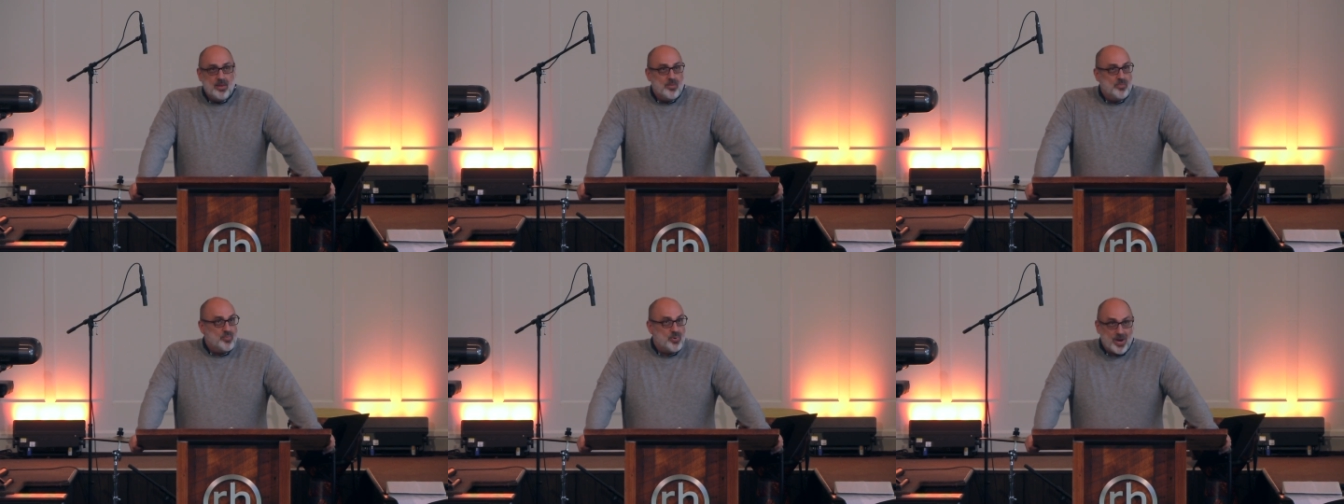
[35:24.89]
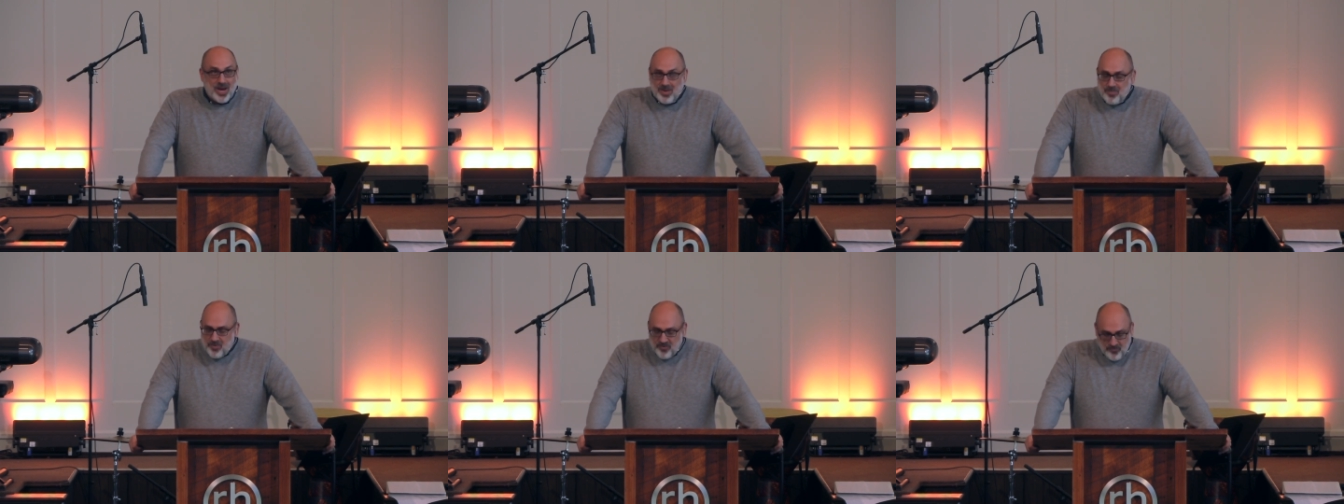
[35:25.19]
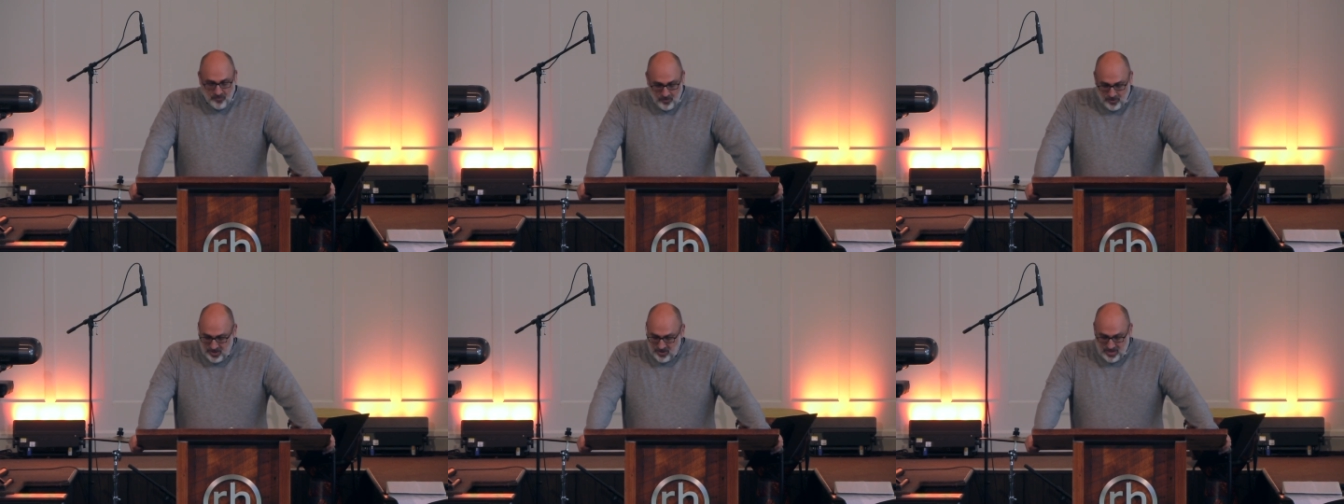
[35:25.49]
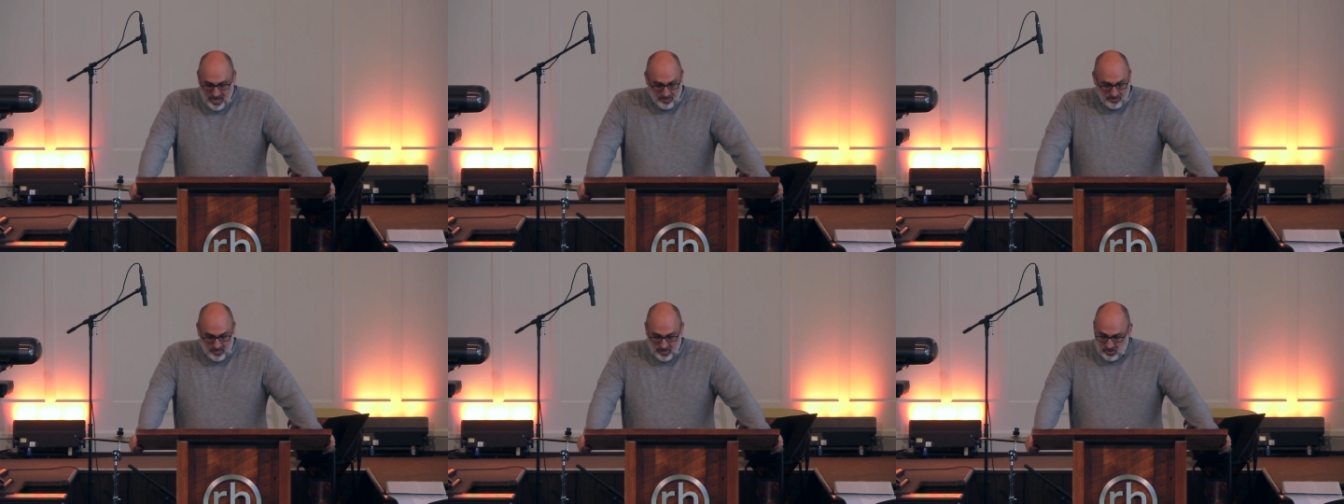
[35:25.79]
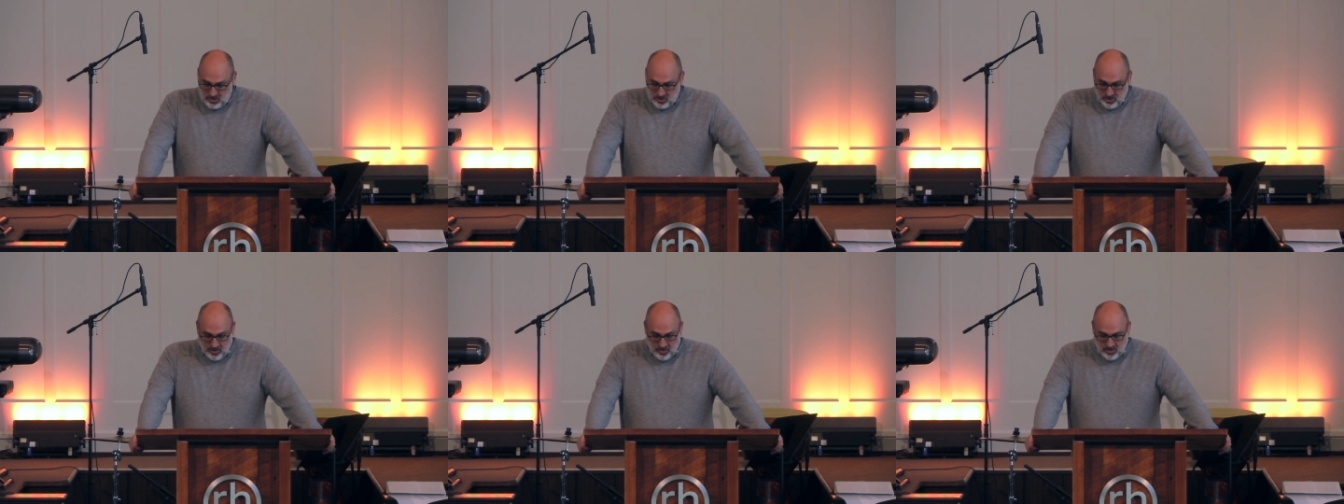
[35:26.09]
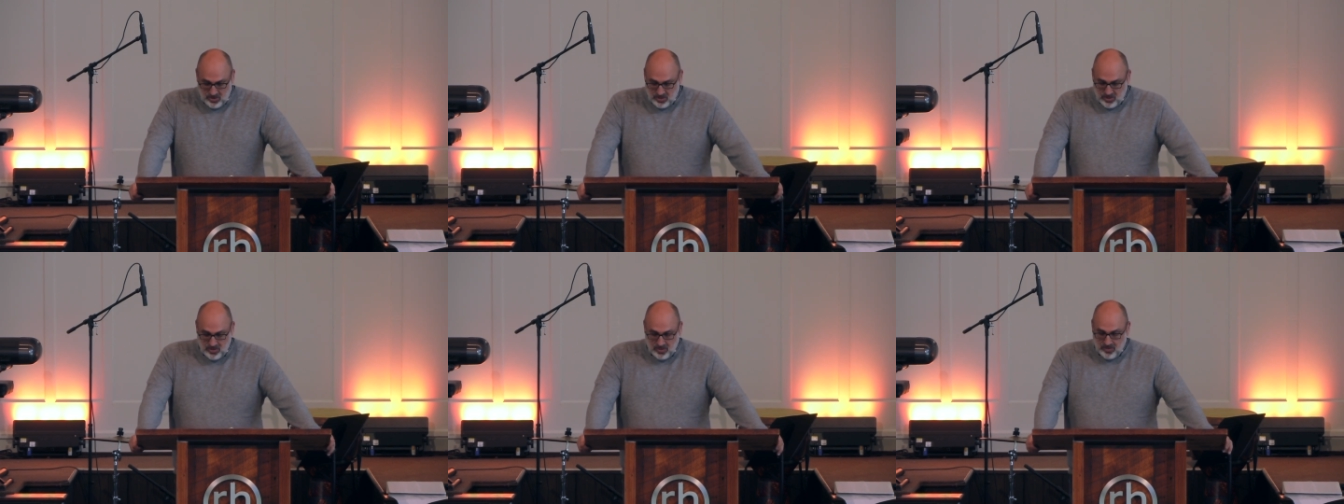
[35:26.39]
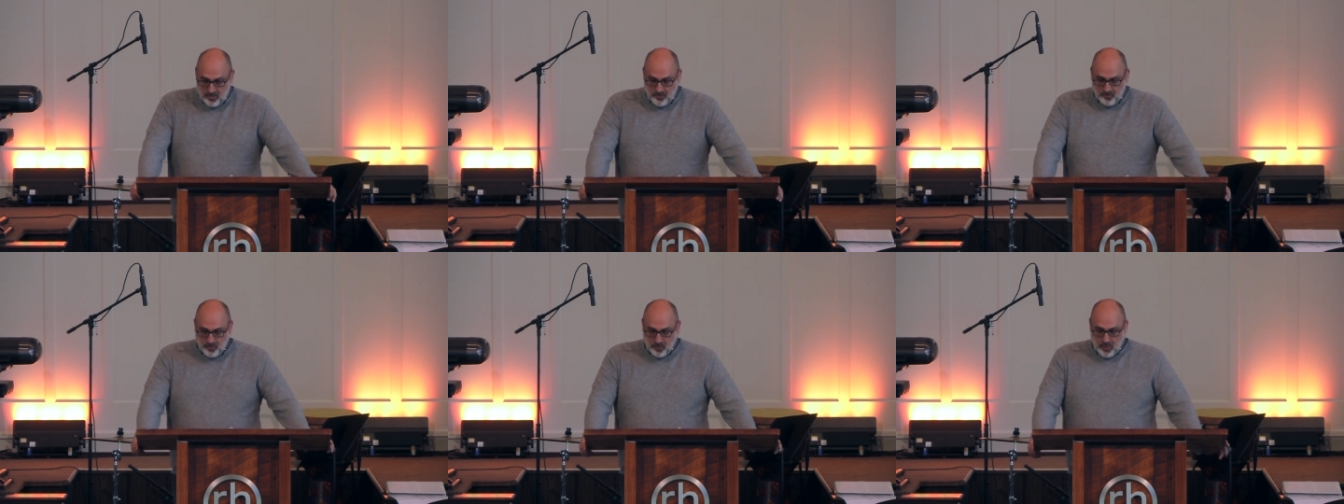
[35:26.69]
Pray before you come to church.
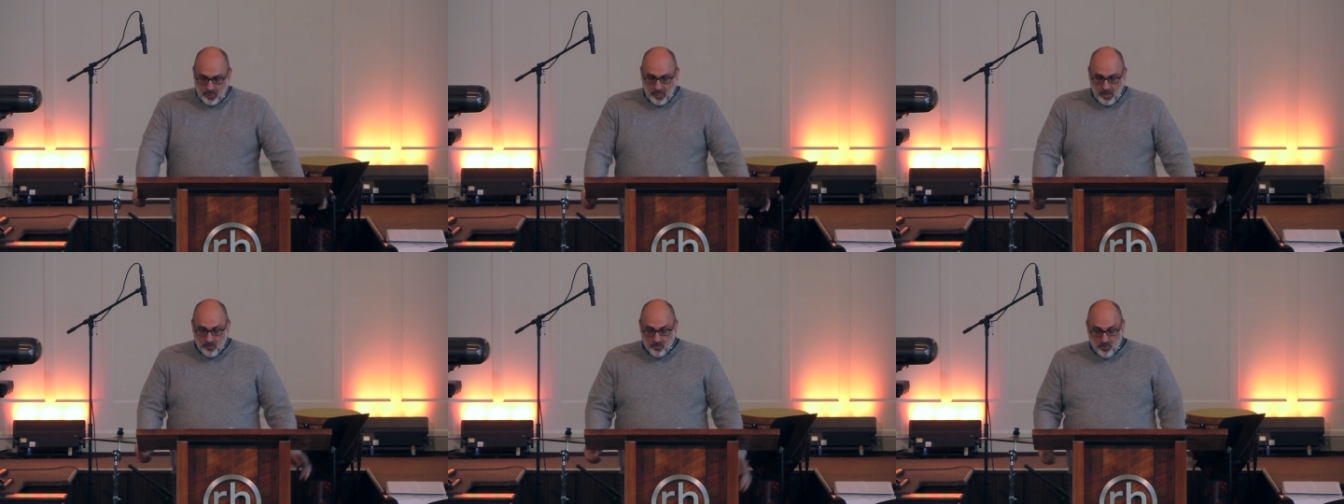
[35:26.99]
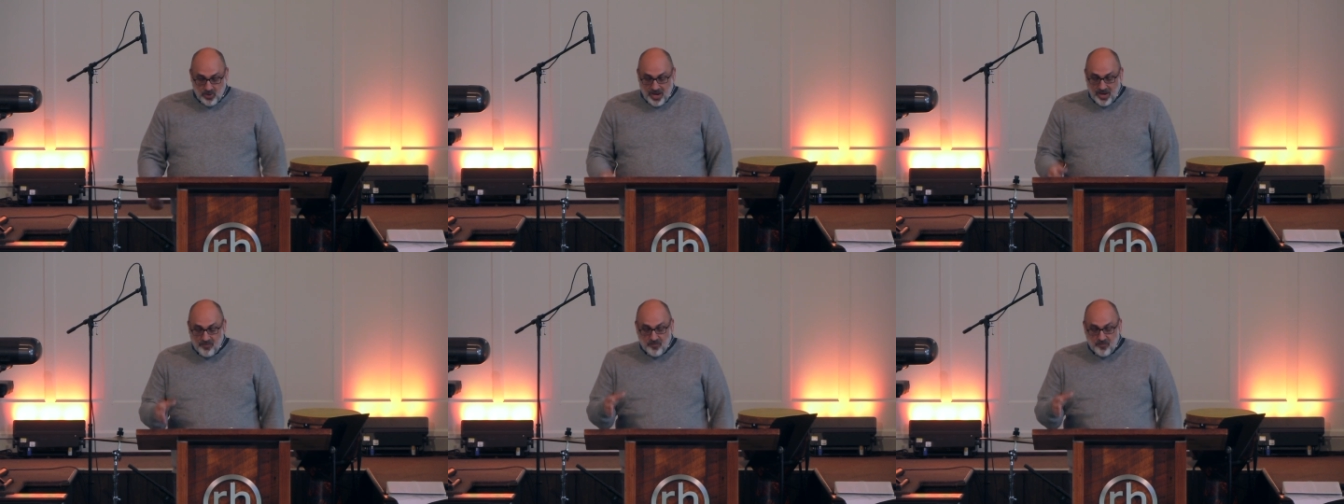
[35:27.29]
Pray